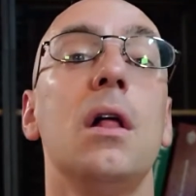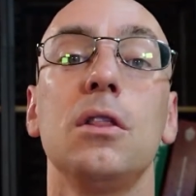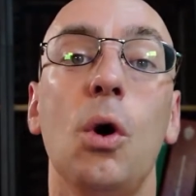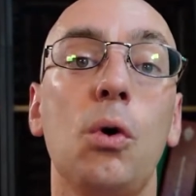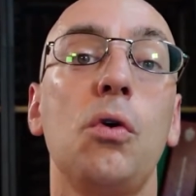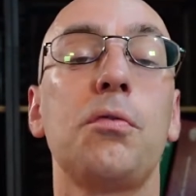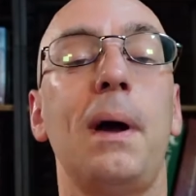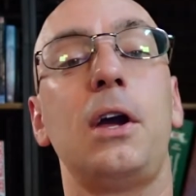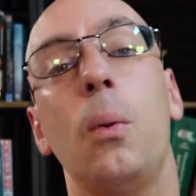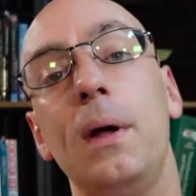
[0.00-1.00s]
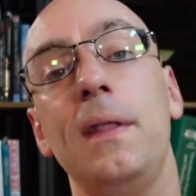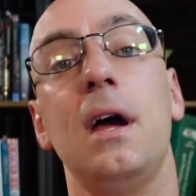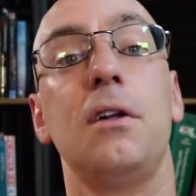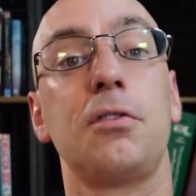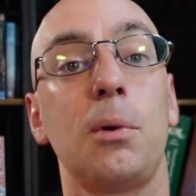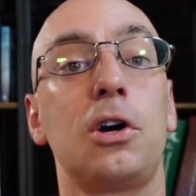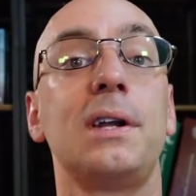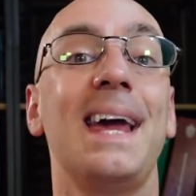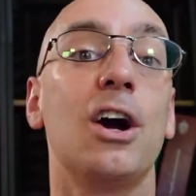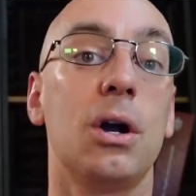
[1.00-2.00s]
locals might go in there and someone could
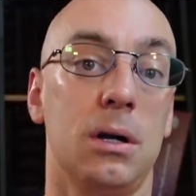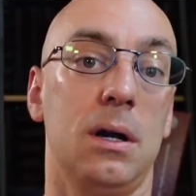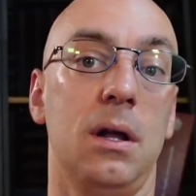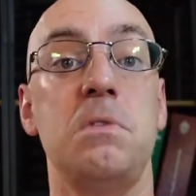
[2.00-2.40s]
get hurt.